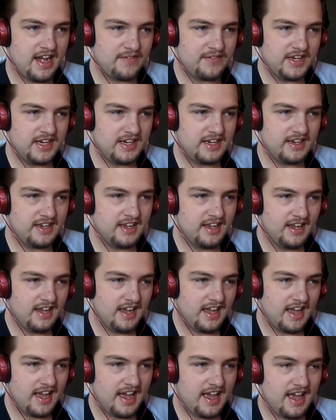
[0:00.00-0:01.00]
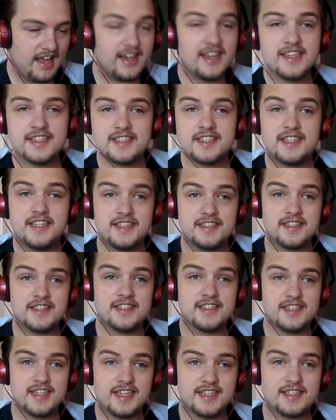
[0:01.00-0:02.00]
I mean, at least season
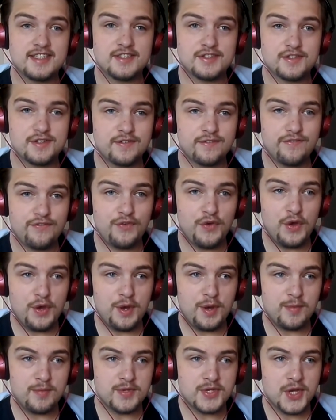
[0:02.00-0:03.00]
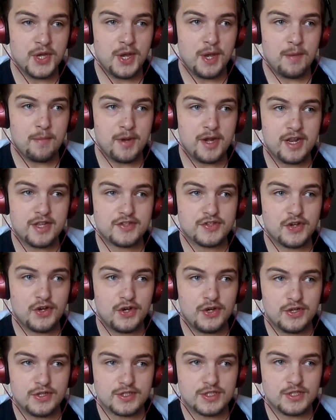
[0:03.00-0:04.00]
six is confirmed, but it's
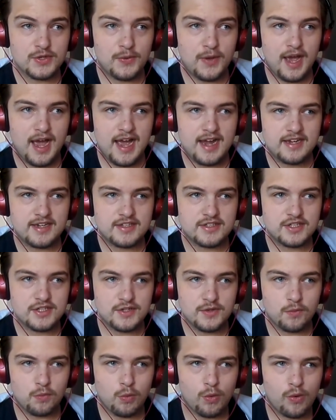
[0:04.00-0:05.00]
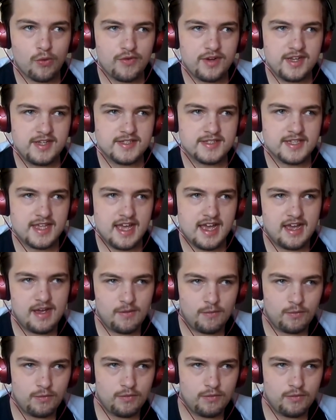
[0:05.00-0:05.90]
also added to the worries, uh,